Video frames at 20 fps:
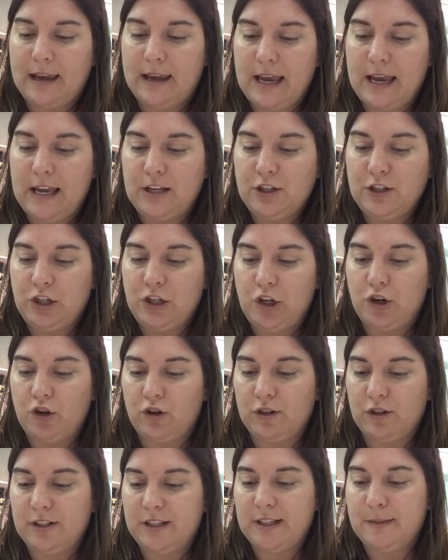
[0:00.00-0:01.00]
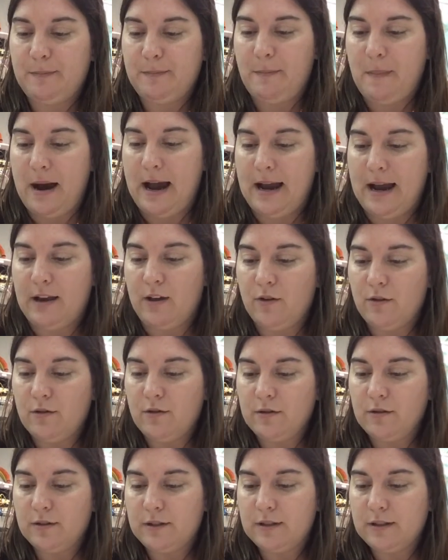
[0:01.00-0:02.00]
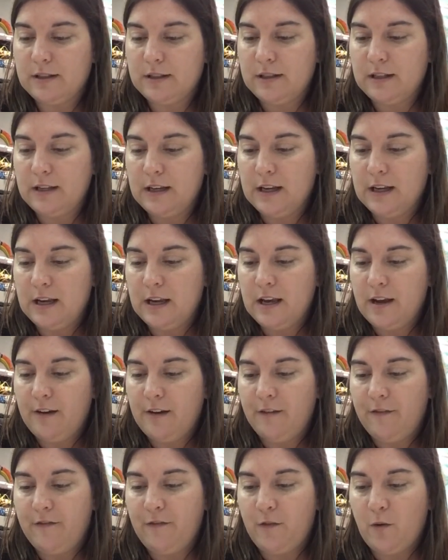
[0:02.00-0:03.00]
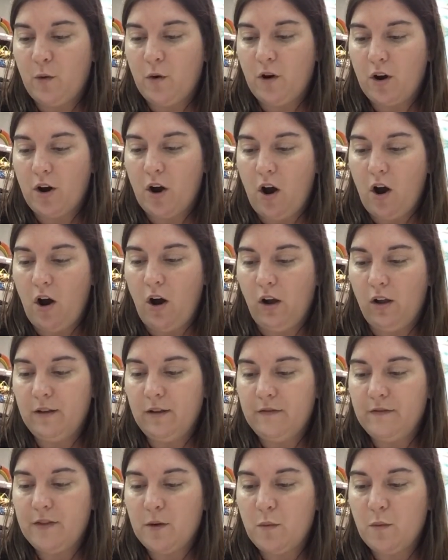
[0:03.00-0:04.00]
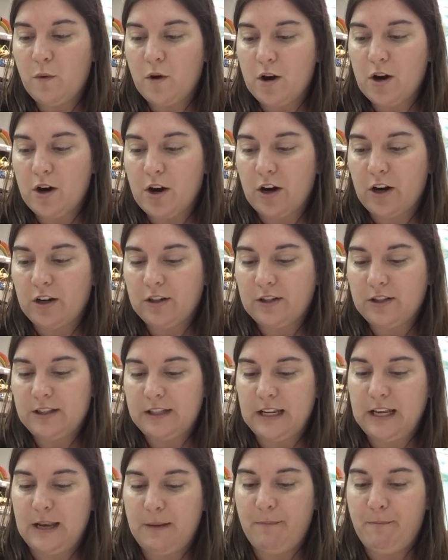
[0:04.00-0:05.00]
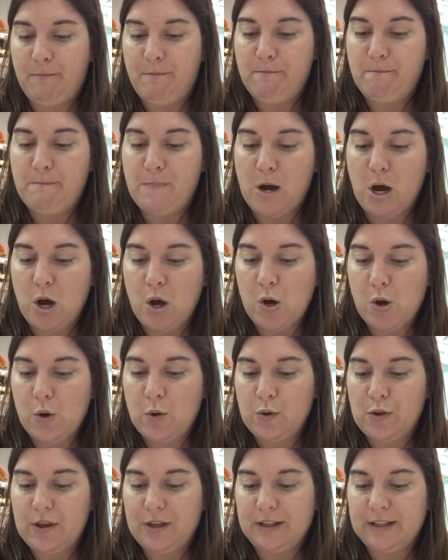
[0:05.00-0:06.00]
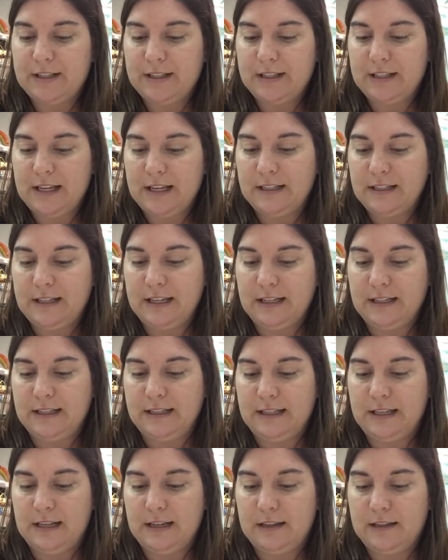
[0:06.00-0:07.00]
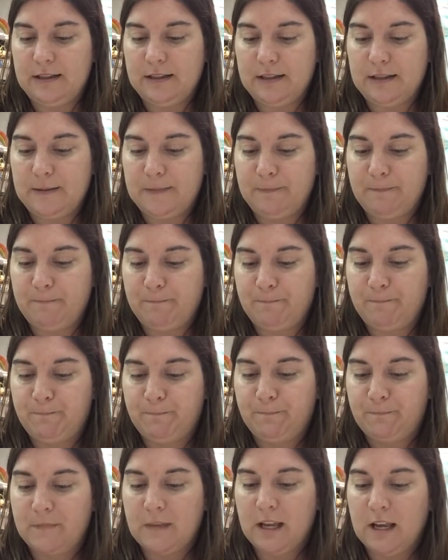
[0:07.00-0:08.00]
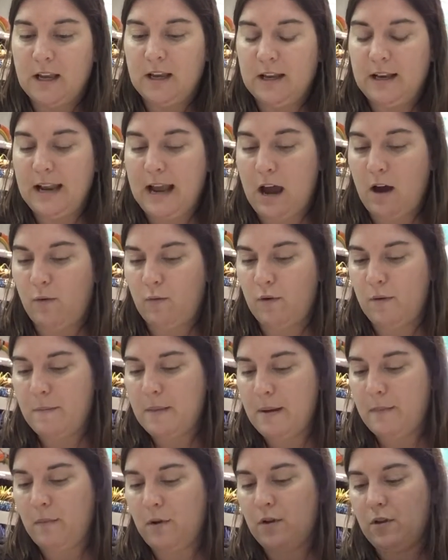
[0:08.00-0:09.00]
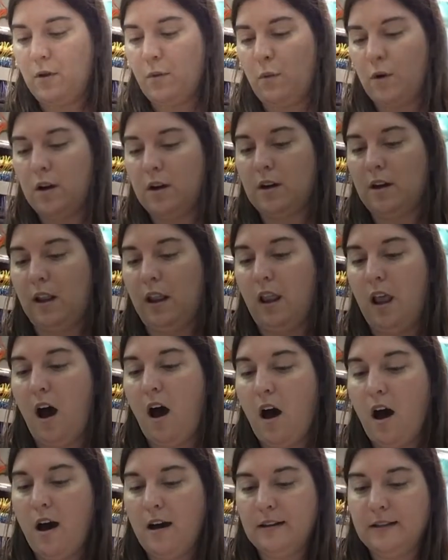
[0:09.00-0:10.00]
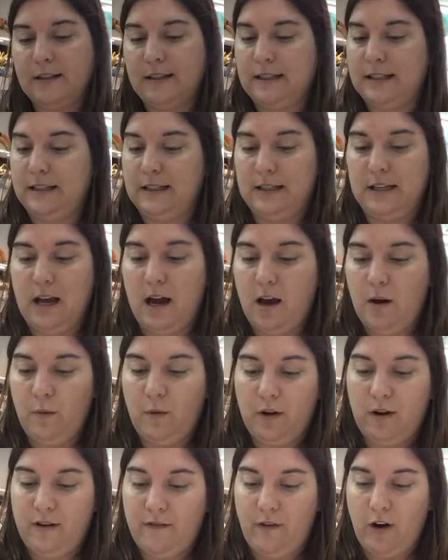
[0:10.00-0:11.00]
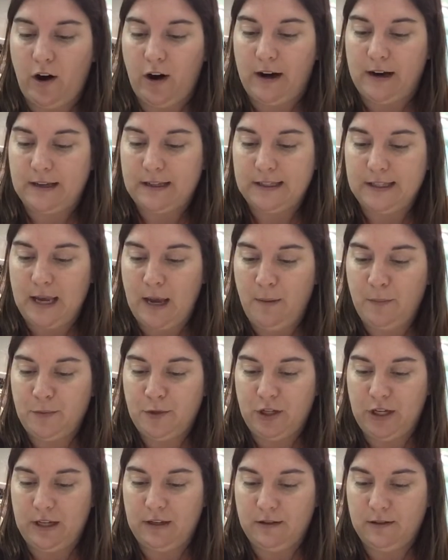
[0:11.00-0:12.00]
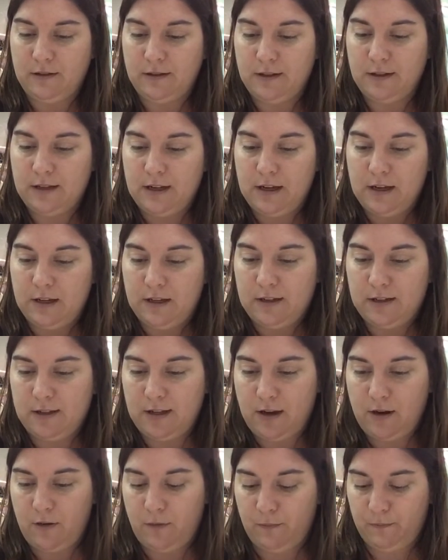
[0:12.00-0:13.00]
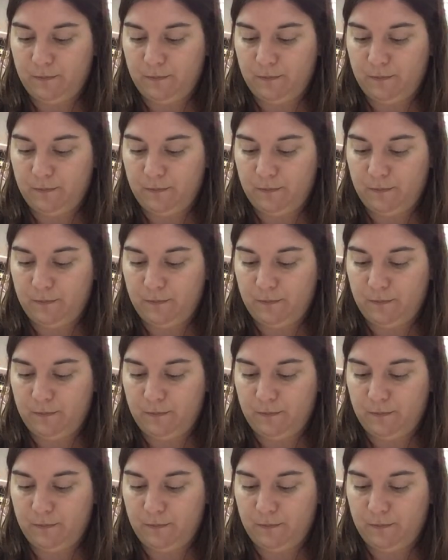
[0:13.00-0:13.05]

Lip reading: and do your smiles for all of the words in both sentences. Now remember, the word lost is not one of our exceptions, so